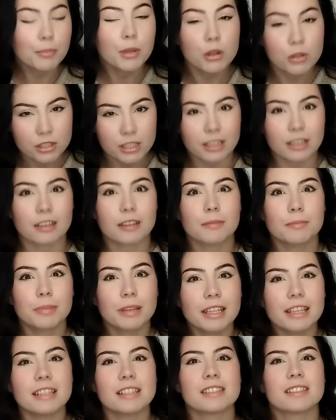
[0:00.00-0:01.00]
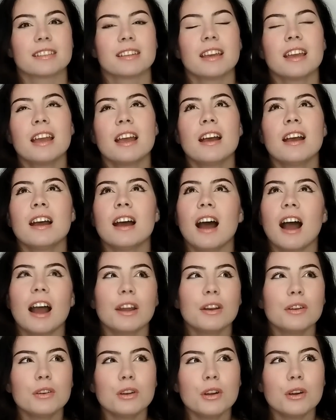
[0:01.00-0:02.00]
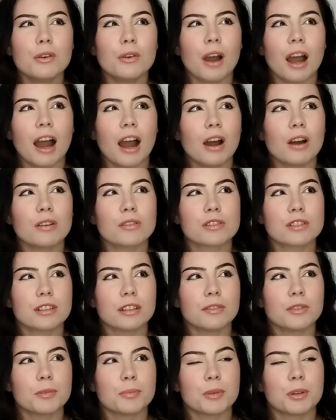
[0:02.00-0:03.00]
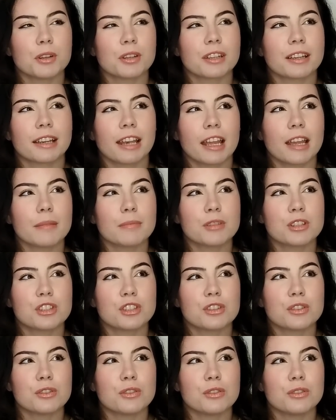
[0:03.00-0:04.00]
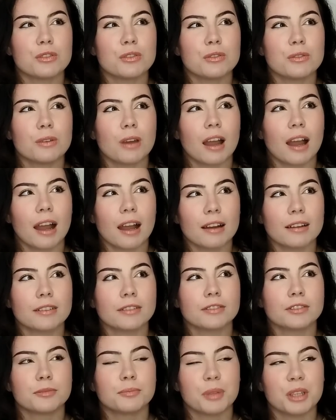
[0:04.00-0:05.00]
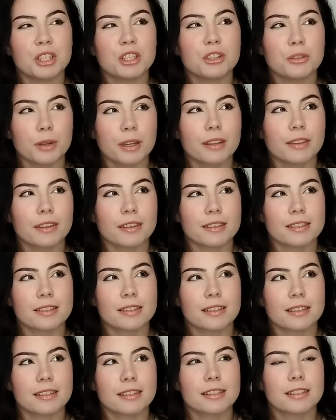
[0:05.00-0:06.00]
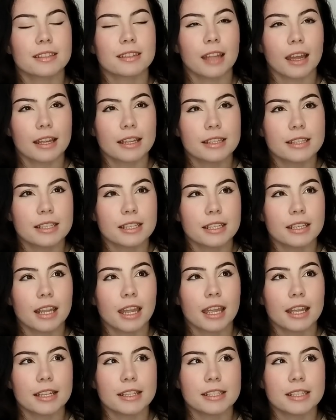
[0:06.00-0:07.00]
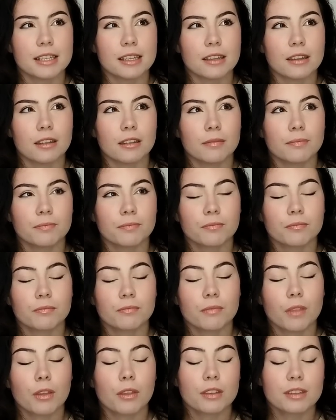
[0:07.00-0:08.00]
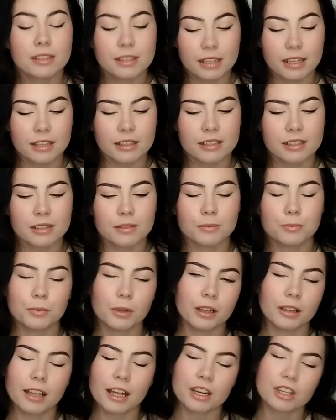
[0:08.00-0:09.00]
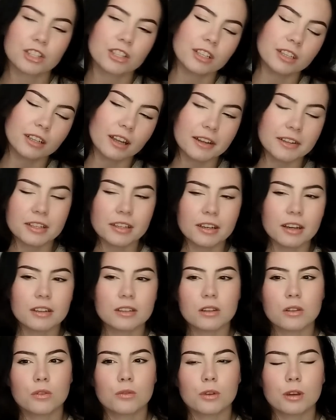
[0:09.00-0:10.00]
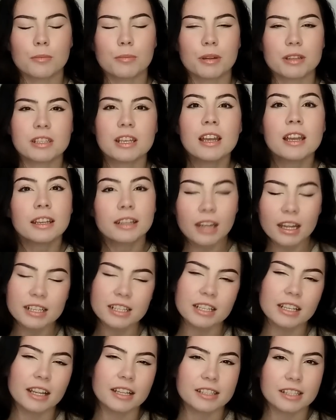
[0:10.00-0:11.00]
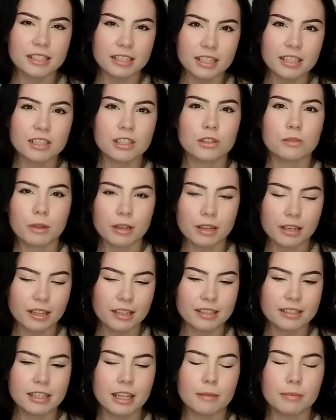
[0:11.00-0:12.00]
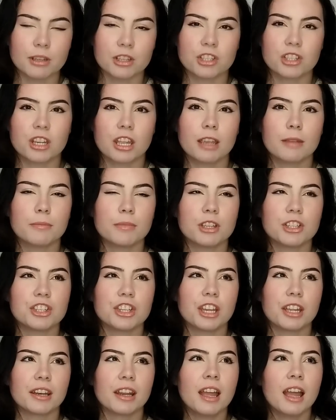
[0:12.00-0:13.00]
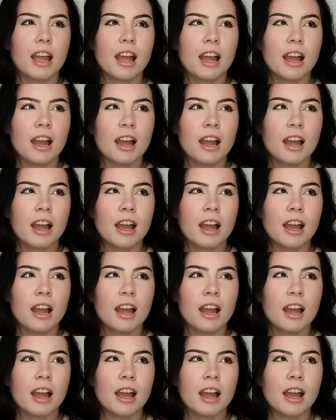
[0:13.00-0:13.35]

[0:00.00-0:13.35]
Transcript: music, please. I don't know how Silverbird claims to have been doing this since 1986. Well, actually 1983, but 1986 is when they established MBGN,